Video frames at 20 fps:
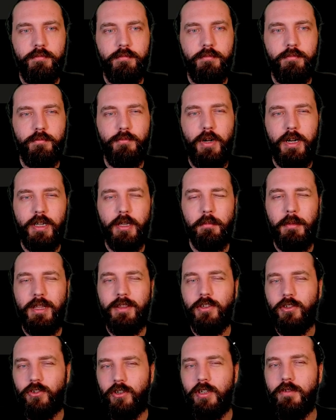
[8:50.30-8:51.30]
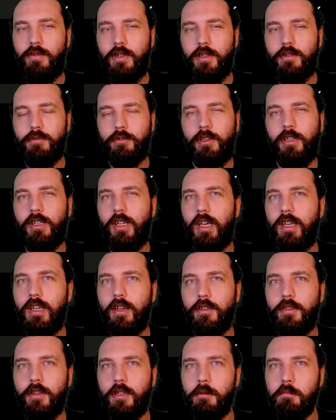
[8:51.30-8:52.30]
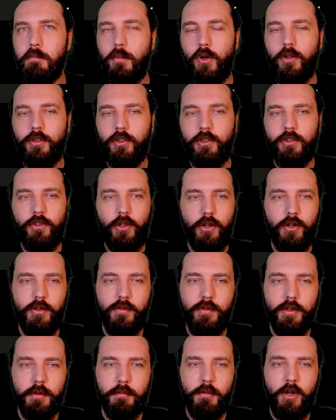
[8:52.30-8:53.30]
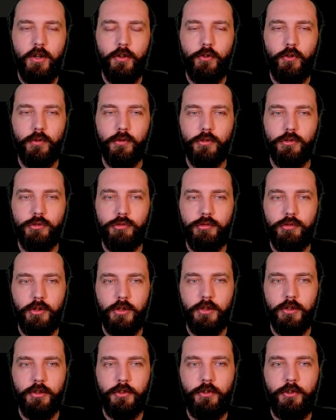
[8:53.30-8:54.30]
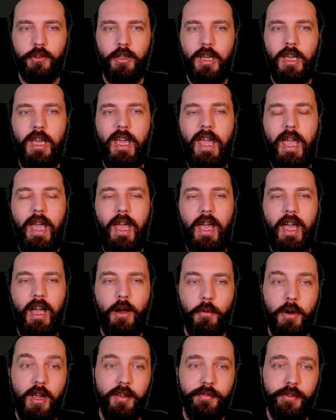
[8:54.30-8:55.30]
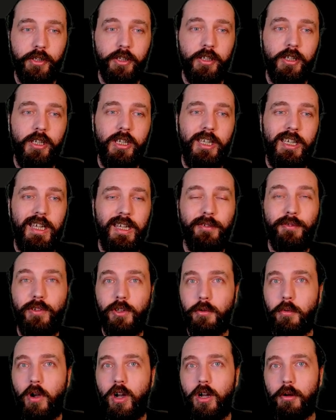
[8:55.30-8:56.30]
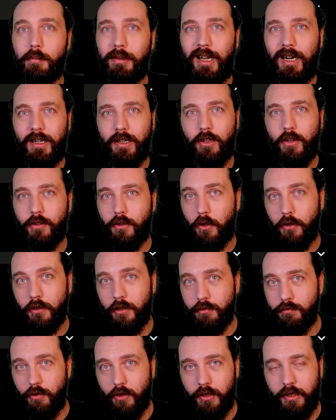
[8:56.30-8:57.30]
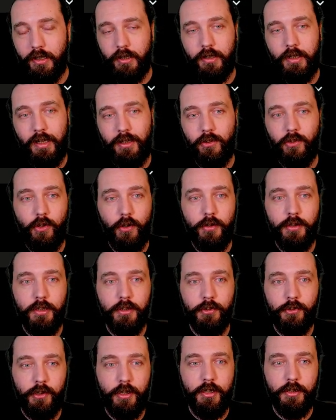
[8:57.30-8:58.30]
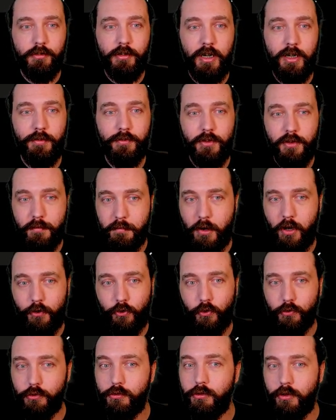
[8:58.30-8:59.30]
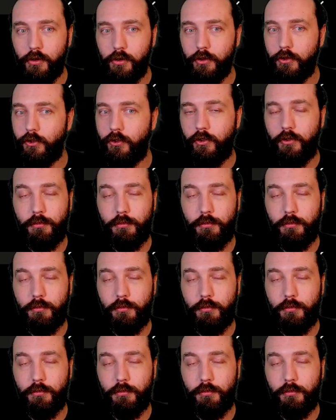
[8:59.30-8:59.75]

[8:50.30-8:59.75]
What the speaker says: recommend the CV3K, I think, modded over the Marshall Crux. However, if you are planning on only running Antonius aircraft, the Marshall Crux